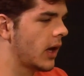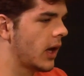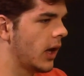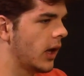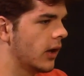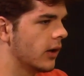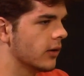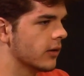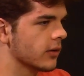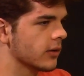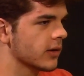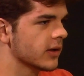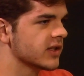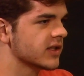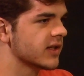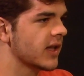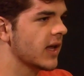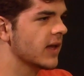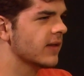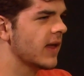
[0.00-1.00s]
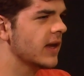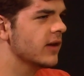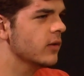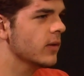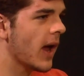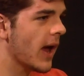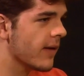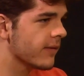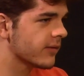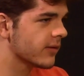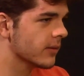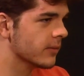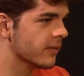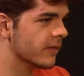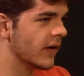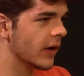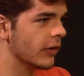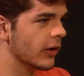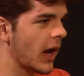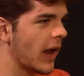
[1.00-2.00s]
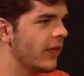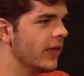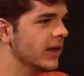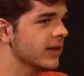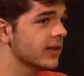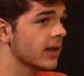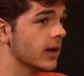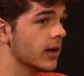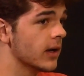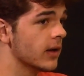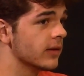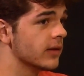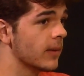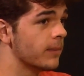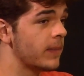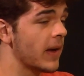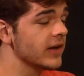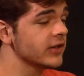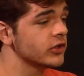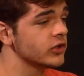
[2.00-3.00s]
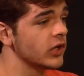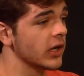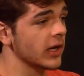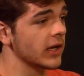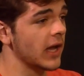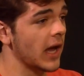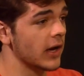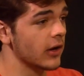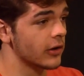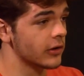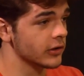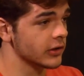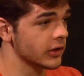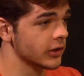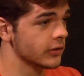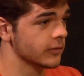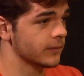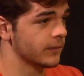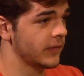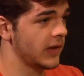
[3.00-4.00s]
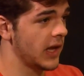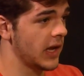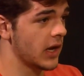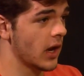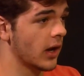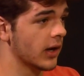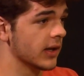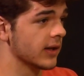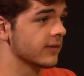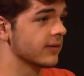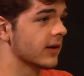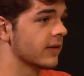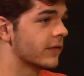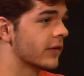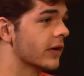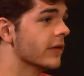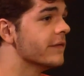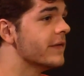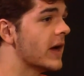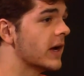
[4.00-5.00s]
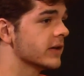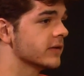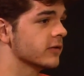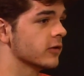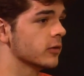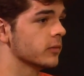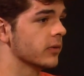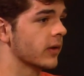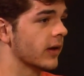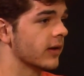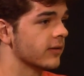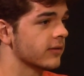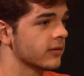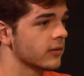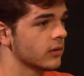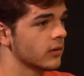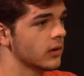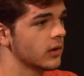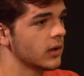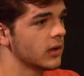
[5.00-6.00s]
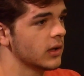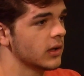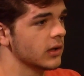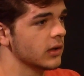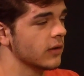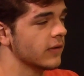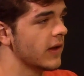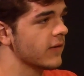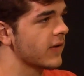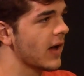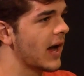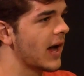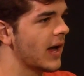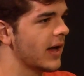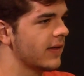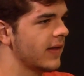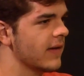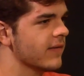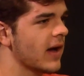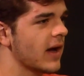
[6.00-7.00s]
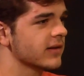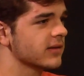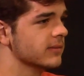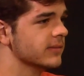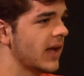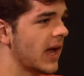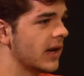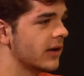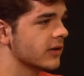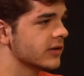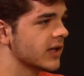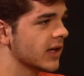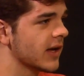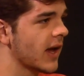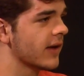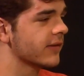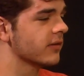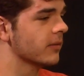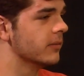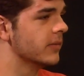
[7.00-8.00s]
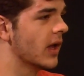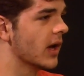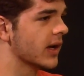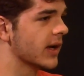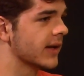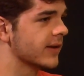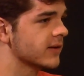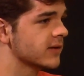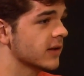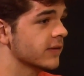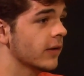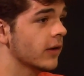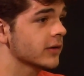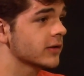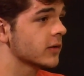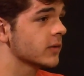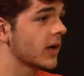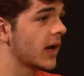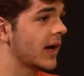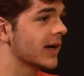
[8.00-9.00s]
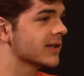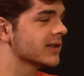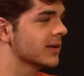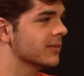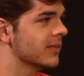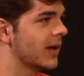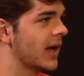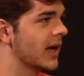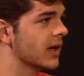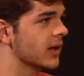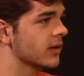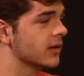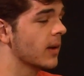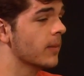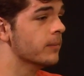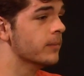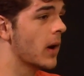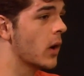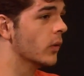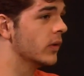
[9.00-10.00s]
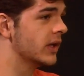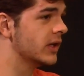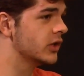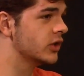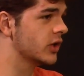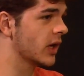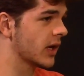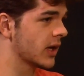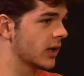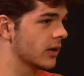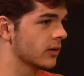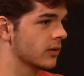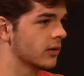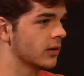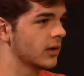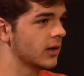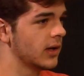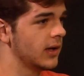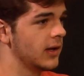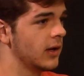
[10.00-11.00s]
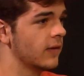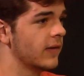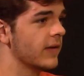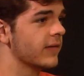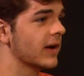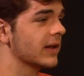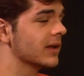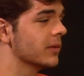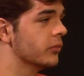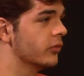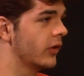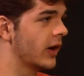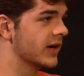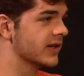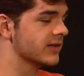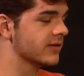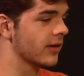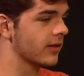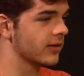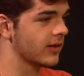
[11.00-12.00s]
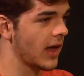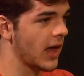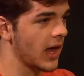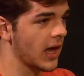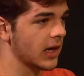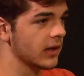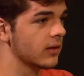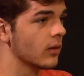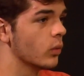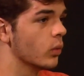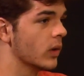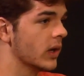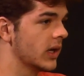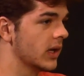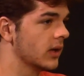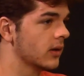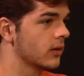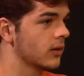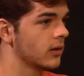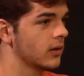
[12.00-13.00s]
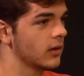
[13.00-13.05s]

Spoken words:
and because they do have some I think the best chicken, I'd argue, in Huntington for a fast food place. They've got some tenders, they got some nuggets. They've also got some like the bone-in chicken. They've got the breast, the thigh, the wing.